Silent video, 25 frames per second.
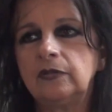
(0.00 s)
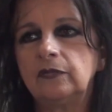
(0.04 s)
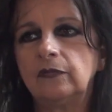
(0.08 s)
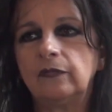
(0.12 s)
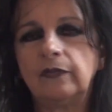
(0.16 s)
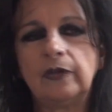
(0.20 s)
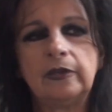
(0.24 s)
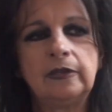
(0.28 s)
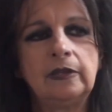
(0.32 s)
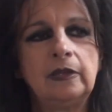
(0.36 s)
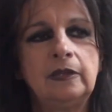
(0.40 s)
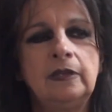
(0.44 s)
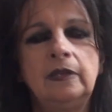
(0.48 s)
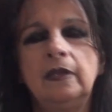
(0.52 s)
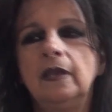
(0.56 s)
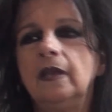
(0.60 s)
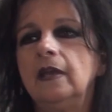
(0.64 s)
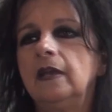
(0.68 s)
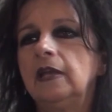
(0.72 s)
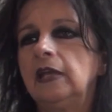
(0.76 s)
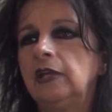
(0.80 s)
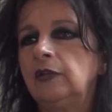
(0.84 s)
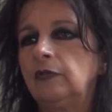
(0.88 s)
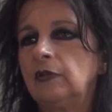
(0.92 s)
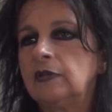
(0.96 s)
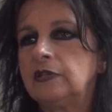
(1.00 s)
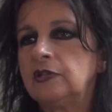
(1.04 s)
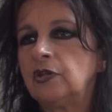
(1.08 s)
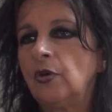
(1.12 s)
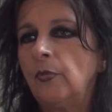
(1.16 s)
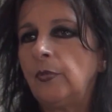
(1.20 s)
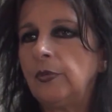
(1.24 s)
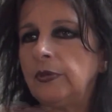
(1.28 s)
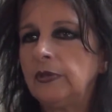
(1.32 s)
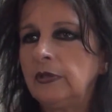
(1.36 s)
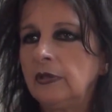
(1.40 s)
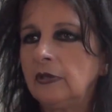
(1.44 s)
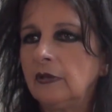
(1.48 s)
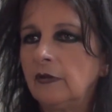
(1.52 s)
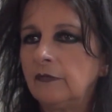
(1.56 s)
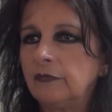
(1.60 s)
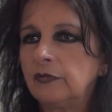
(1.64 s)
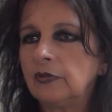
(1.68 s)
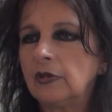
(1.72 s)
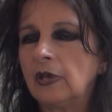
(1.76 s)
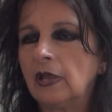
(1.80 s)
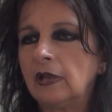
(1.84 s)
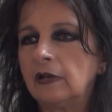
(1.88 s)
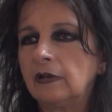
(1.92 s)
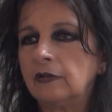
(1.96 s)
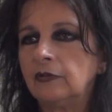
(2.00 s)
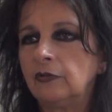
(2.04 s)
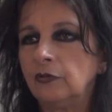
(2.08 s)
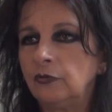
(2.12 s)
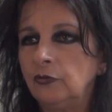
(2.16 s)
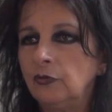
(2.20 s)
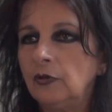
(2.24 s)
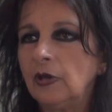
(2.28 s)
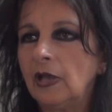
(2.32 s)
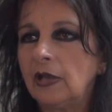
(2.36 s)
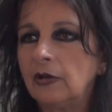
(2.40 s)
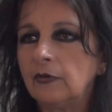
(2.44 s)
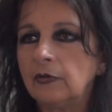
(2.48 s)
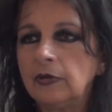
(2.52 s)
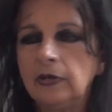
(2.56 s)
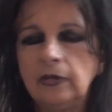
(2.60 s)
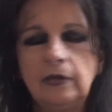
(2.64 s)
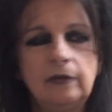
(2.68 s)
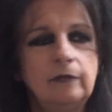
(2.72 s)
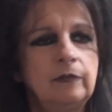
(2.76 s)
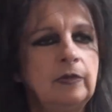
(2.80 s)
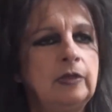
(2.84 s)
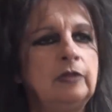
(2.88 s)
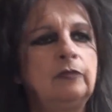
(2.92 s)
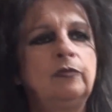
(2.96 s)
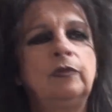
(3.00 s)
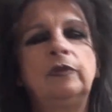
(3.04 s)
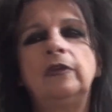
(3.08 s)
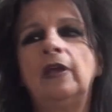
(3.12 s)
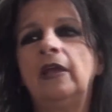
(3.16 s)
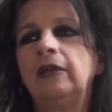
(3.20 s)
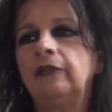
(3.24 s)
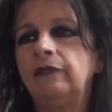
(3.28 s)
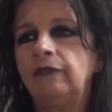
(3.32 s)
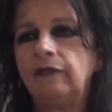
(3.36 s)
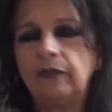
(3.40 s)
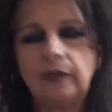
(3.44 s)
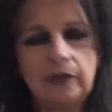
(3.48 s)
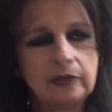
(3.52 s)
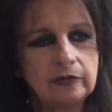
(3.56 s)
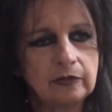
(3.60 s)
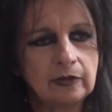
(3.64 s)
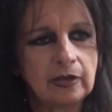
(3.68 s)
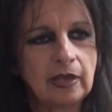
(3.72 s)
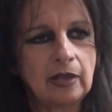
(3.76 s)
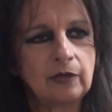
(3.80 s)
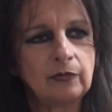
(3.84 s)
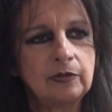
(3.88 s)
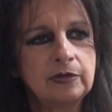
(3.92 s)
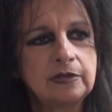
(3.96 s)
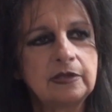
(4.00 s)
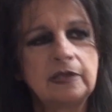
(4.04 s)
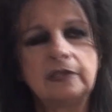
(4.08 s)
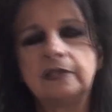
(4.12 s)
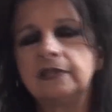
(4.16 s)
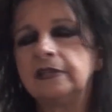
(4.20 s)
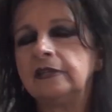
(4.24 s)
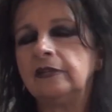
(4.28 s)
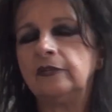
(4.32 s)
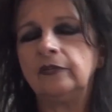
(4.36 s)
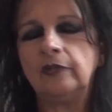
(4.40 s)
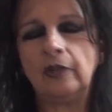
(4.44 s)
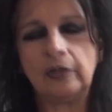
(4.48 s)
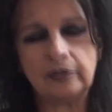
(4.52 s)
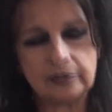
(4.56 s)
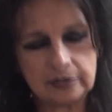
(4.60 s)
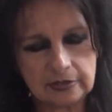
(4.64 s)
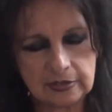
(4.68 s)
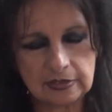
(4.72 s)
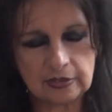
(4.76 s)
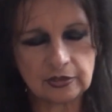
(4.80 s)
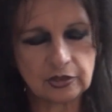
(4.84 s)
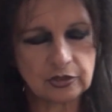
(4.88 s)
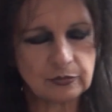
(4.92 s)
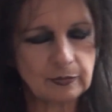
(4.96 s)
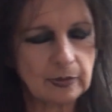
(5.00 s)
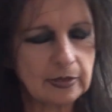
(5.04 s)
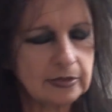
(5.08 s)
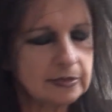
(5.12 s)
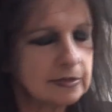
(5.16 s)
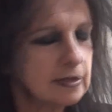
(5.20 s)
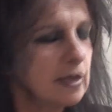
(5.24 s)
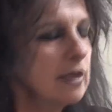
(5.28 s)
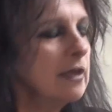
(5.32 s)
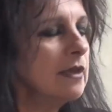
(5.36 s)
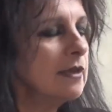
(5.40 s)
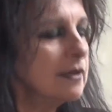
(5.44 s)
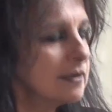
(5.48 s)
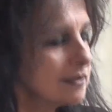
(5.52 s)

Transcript: So finally, it was the opening of the new gallery, but I filled the gallery that I didn't see the space.